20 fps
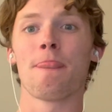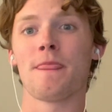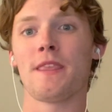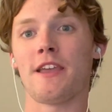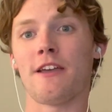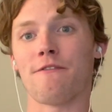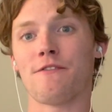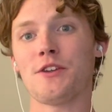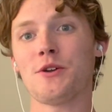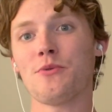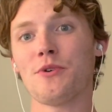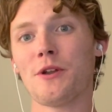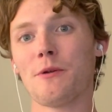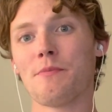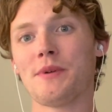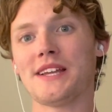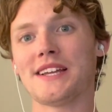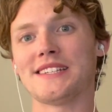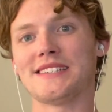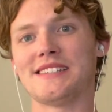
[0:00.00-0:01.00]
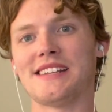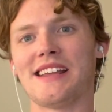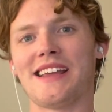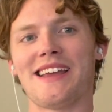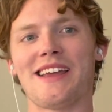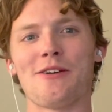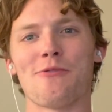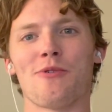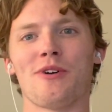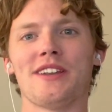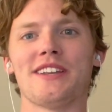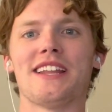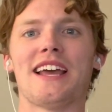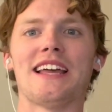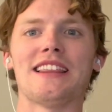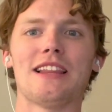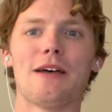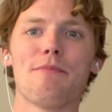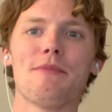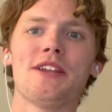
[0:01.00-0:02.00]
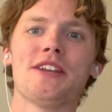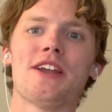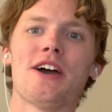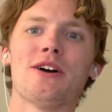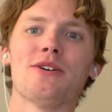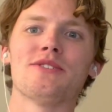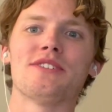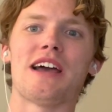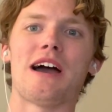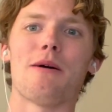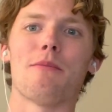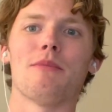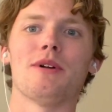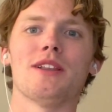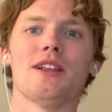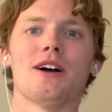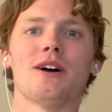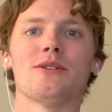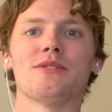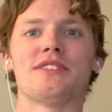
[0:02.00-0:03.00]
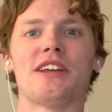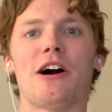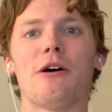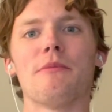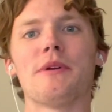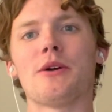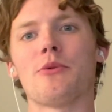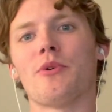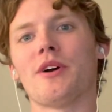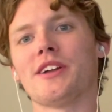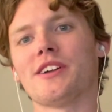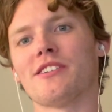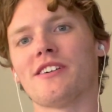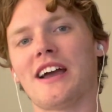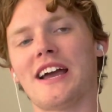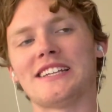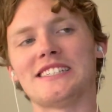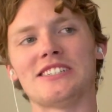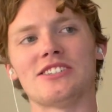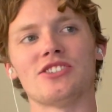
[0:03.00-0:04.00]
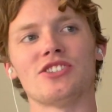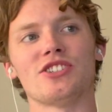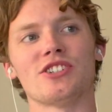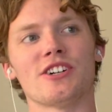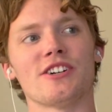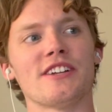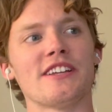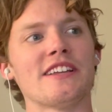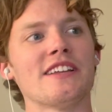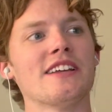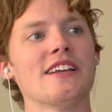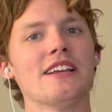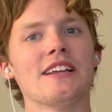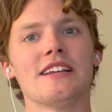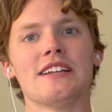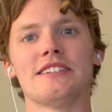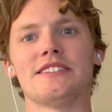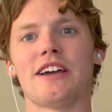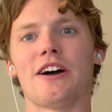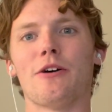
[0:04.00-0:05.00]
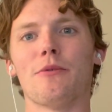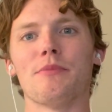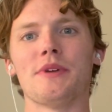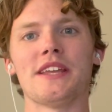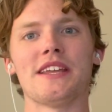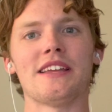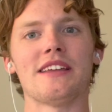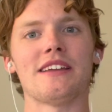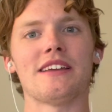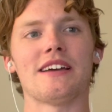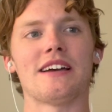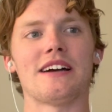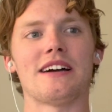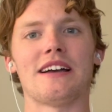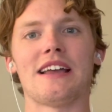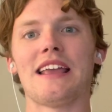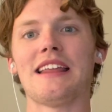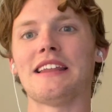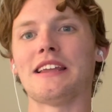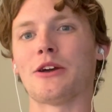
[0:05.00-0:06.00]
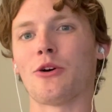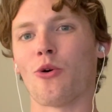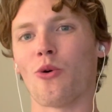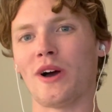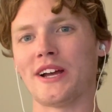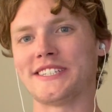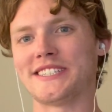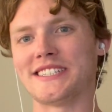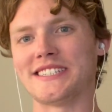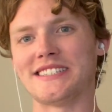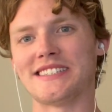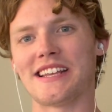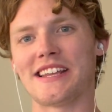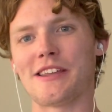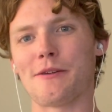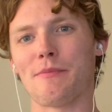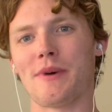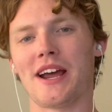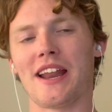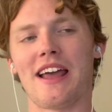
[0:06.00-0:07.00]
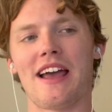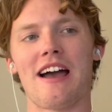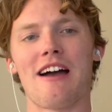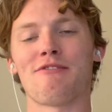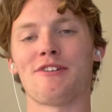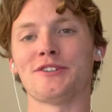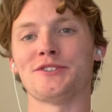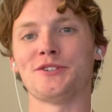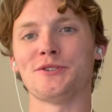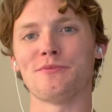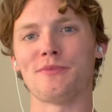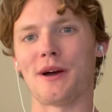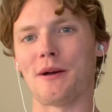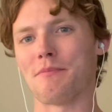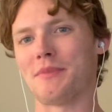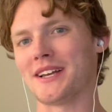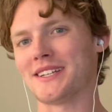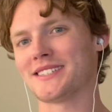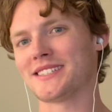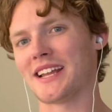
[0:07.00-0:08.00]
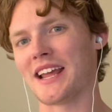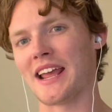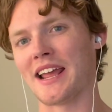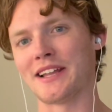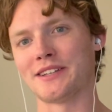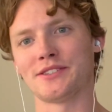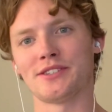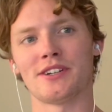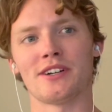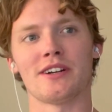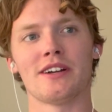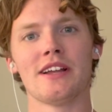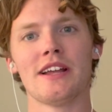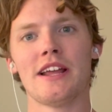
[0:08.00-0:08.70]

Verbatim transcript: If you want to be a CA one day, let me know down below. Tell me where you're at in your journey. Tell me uh, any questions that you might have. I'll do my best to answer,